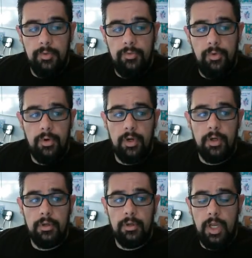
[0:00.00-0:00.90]
the number
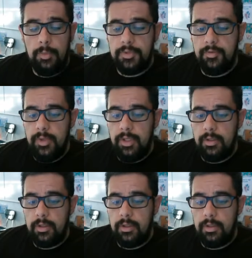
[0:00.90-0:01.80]
four, cups of
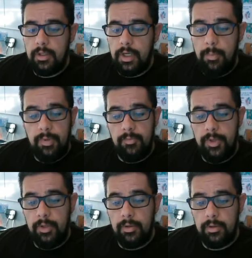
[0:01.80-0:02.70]
milk, cup
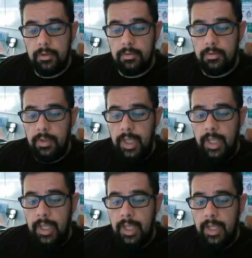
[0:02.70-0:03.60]
of milk,
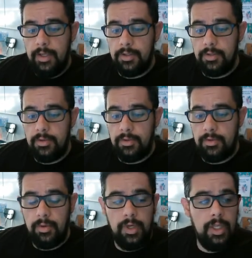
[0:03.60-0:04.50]
and
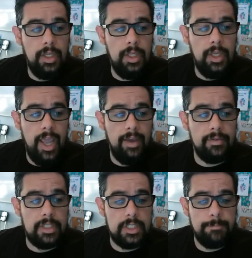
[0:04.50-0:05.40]
three
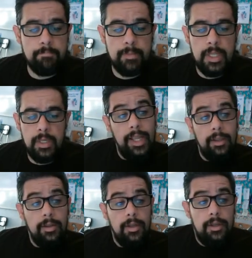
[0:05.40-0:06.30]
halves. Part
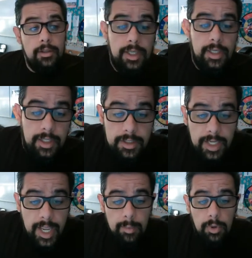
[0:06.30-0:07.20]
A
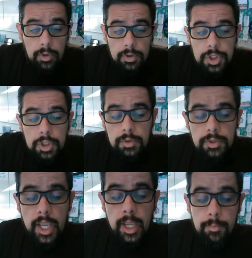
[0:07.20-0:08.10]
The table
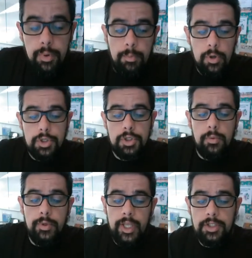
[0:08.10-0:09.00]
shows a
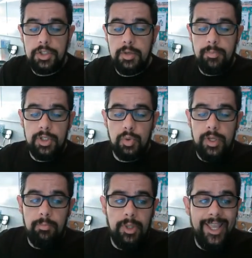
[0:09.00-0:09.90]
proportional relationship
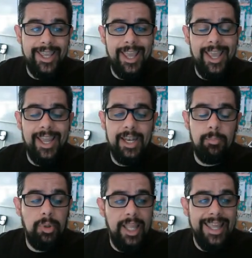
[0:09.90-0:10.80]
between blank
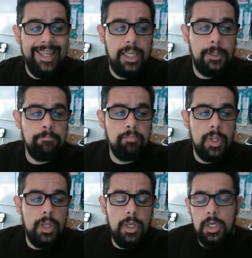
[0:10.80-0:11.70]
and blank.